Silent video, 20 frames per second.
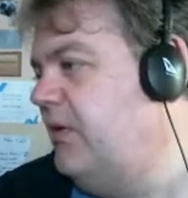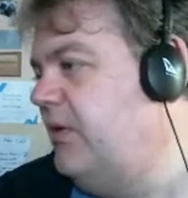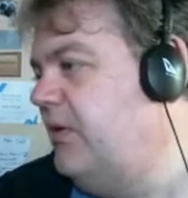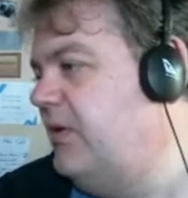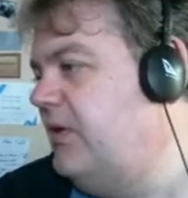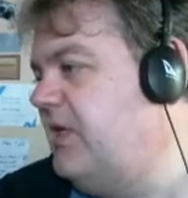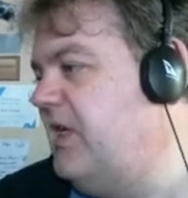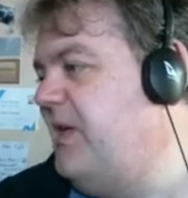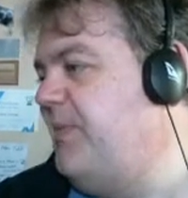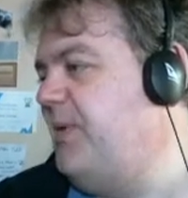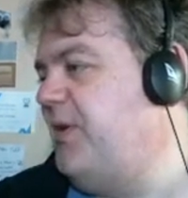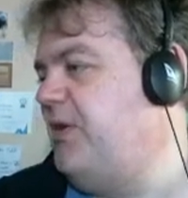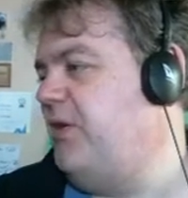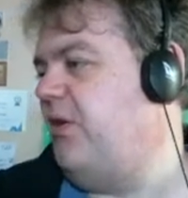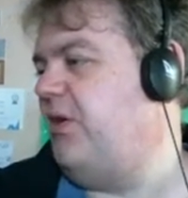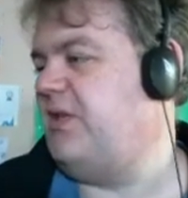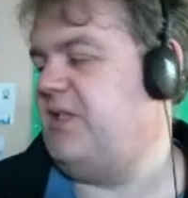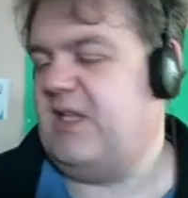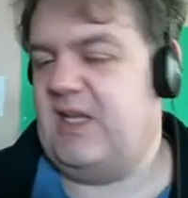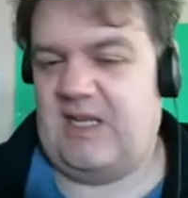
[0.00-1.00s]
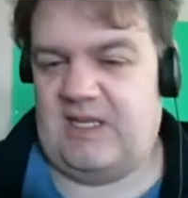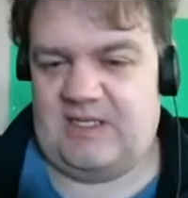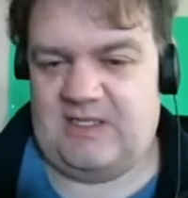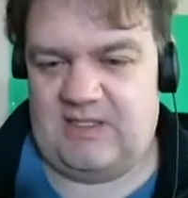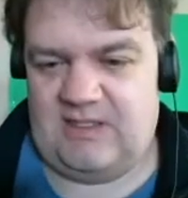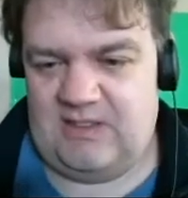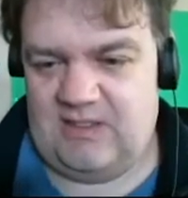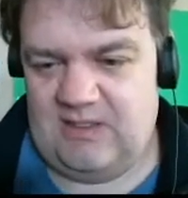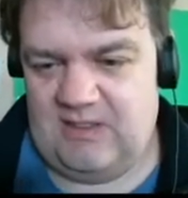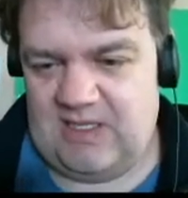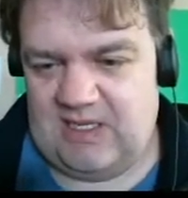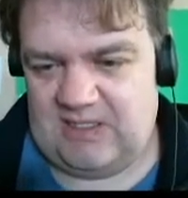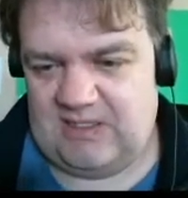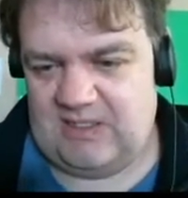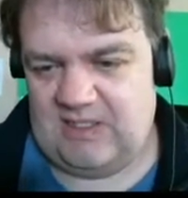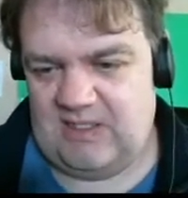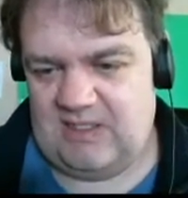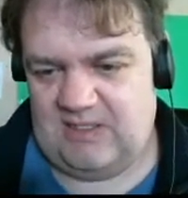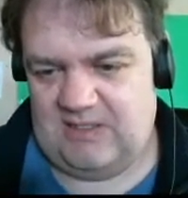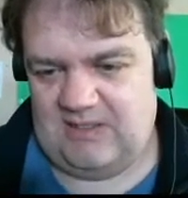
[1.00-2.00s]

Sleeping dogs, yes, that's it.